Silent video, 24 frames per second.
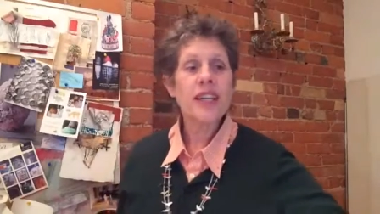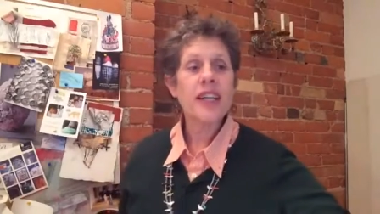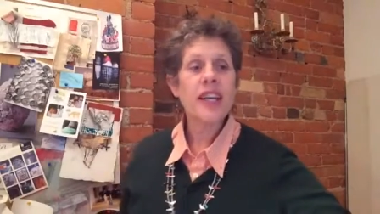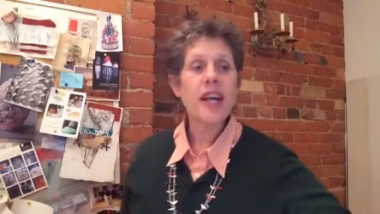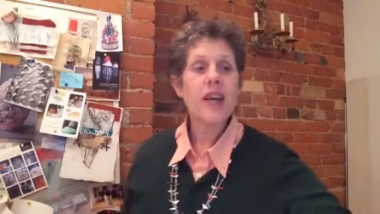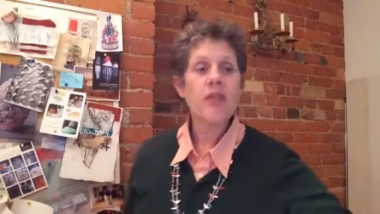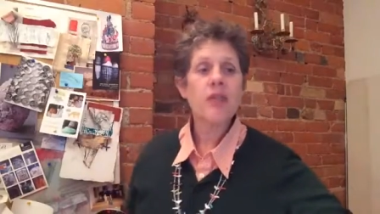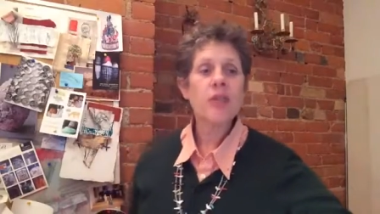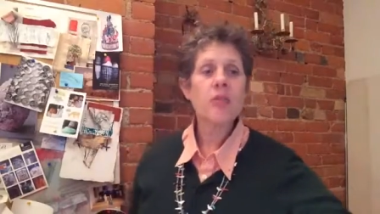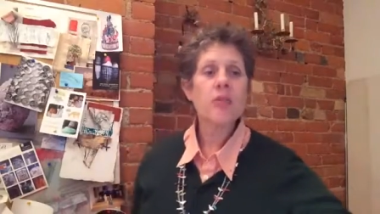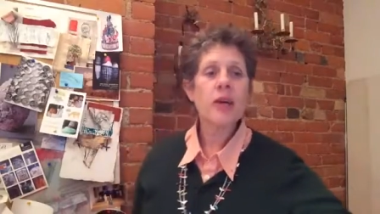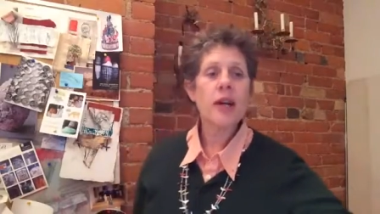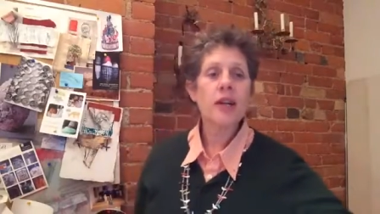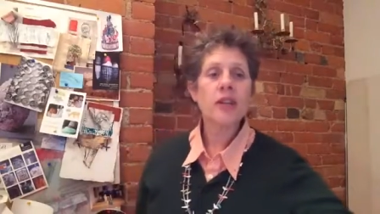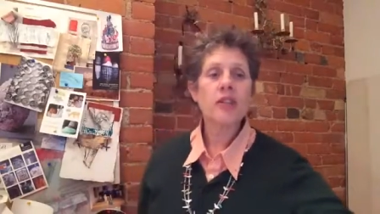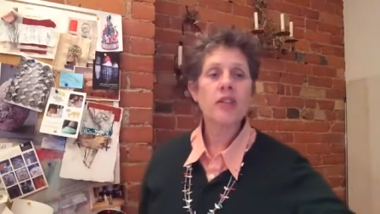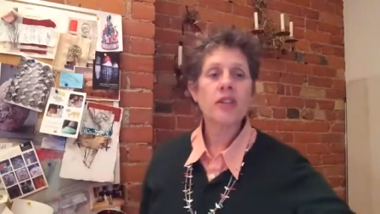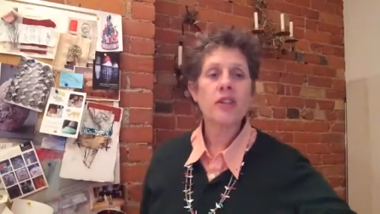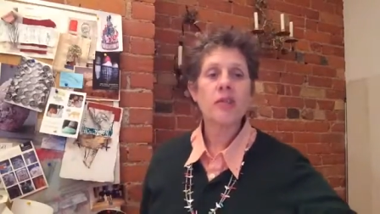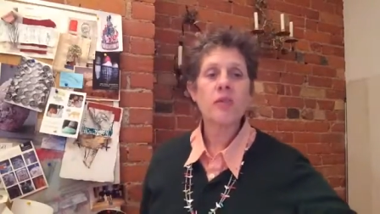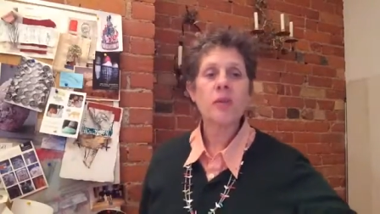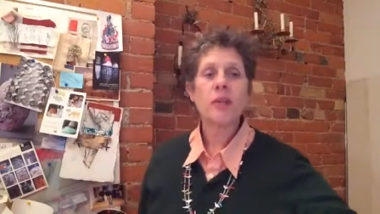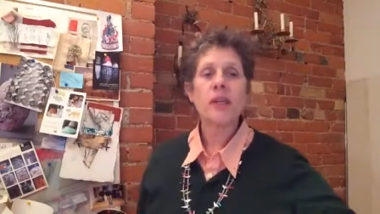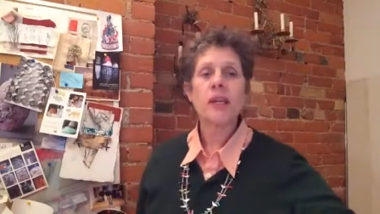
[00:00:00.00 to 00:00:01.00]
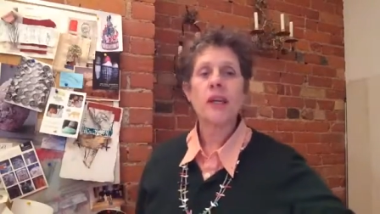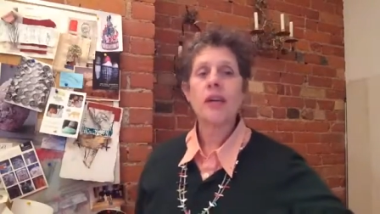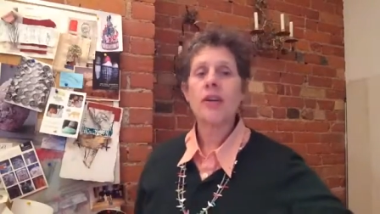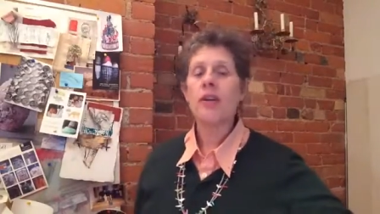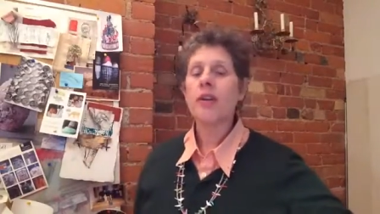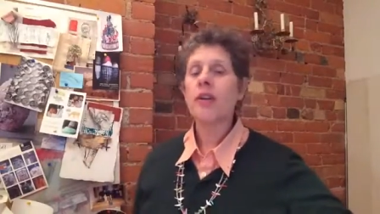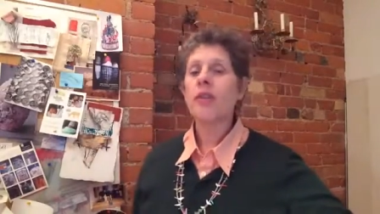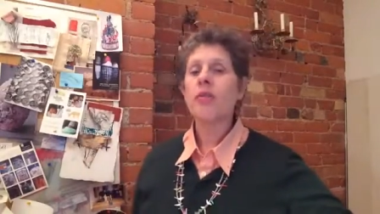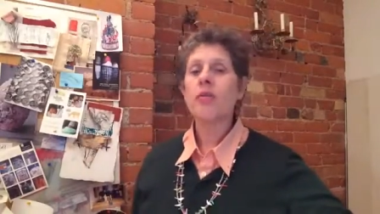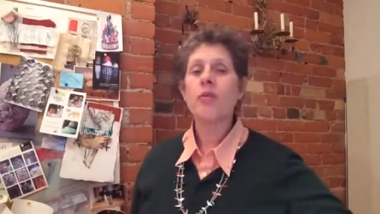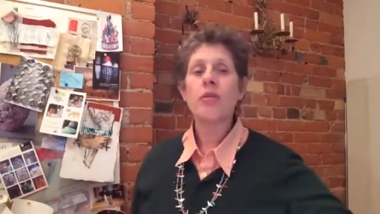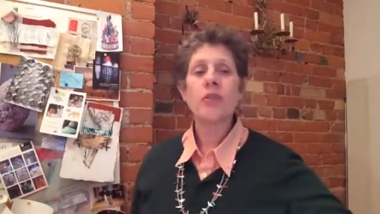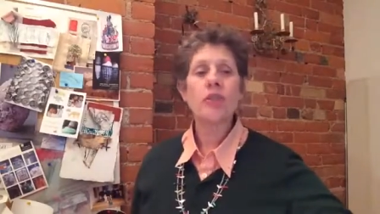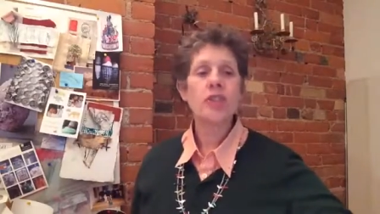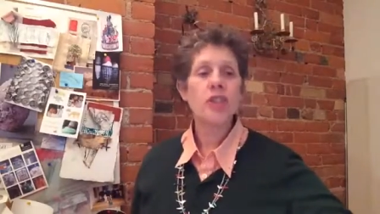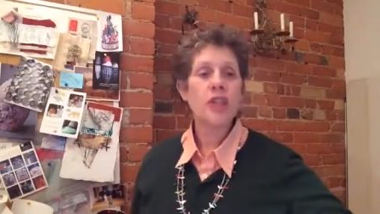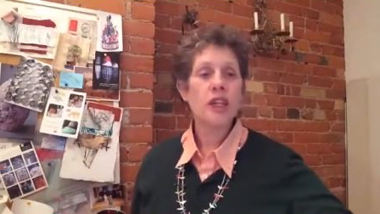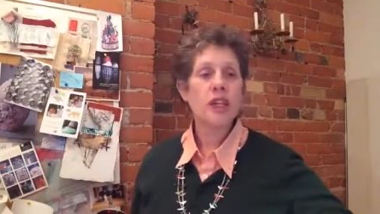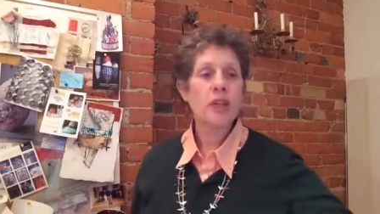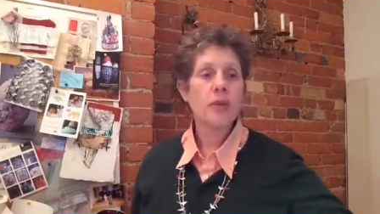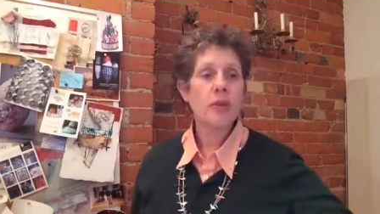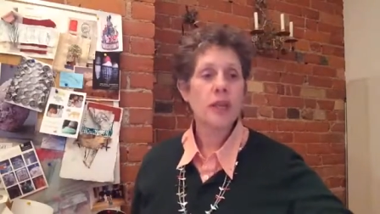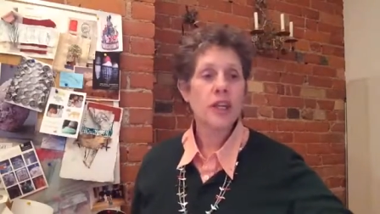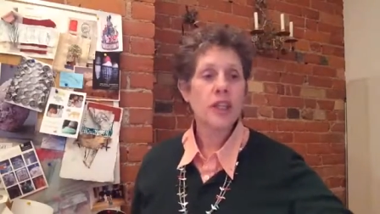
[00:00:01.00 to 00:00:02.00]
heavy metals have been carried through the
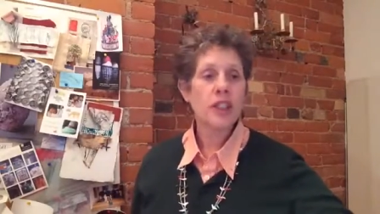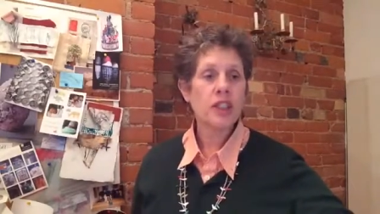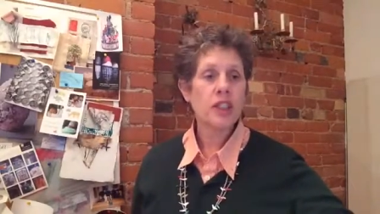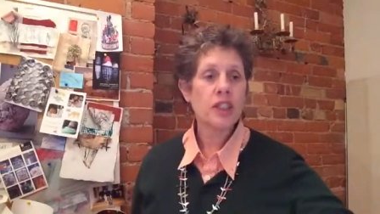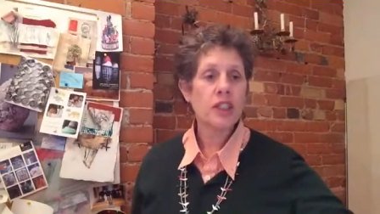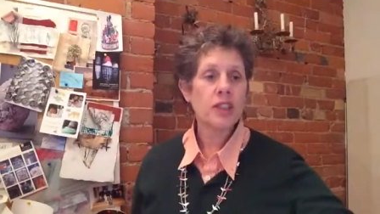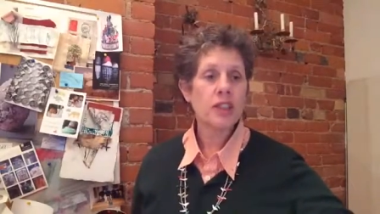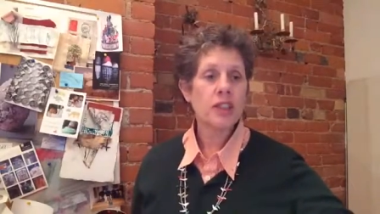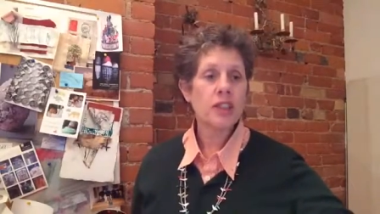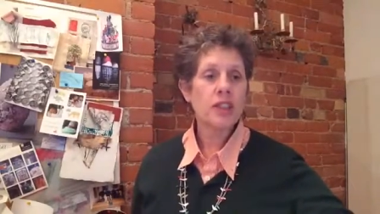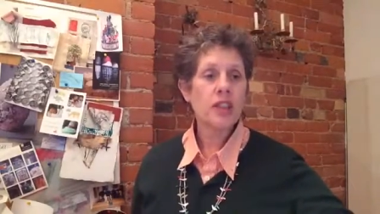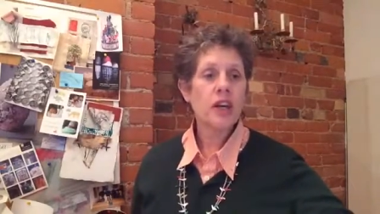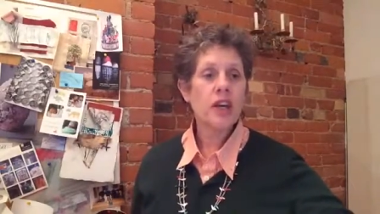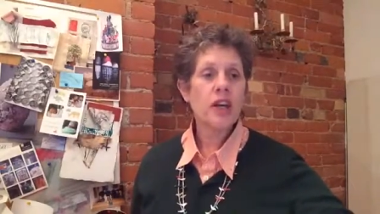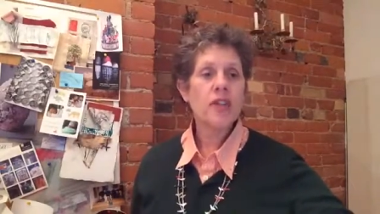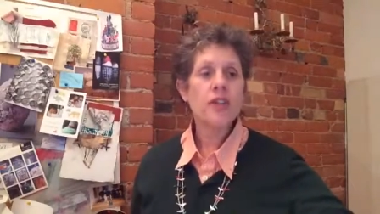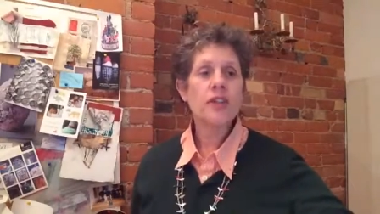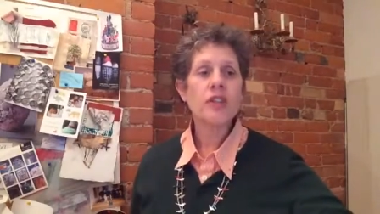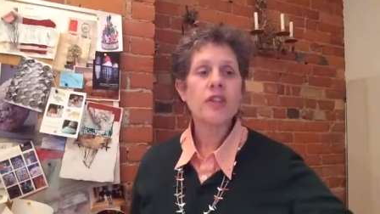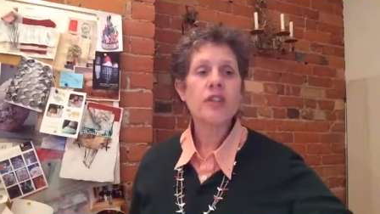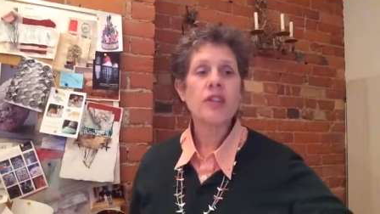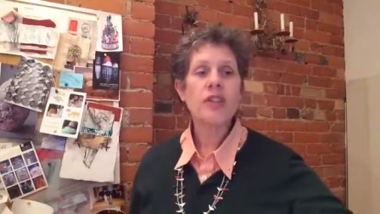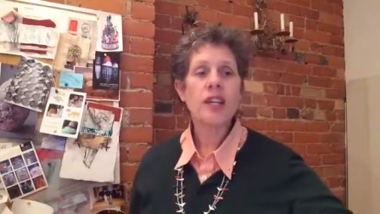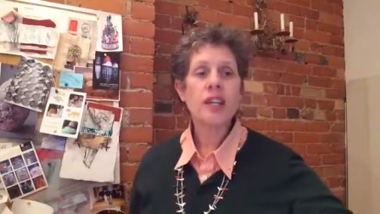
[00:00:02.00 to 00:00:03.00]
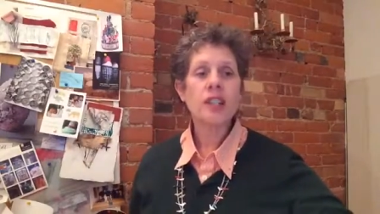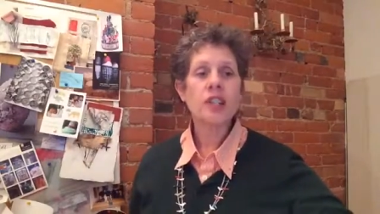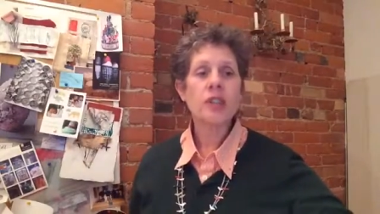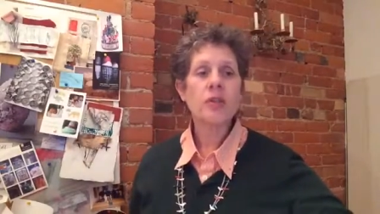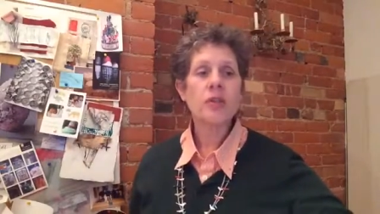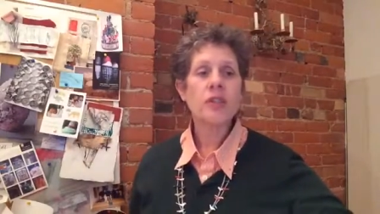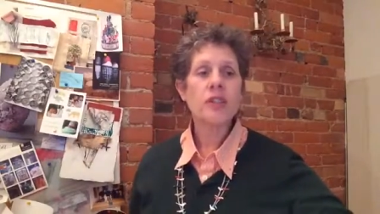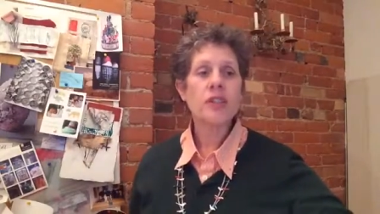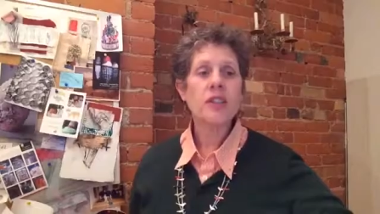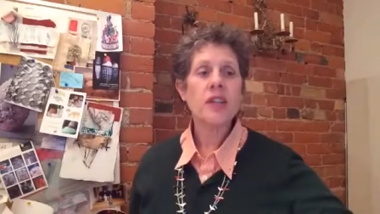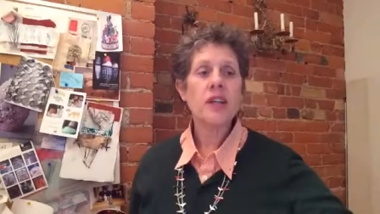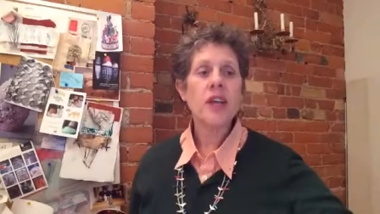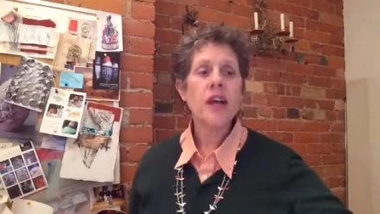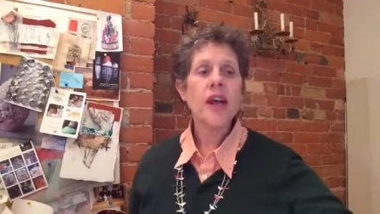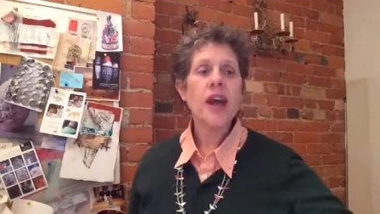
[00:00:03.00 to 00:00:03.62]
generations for centuries,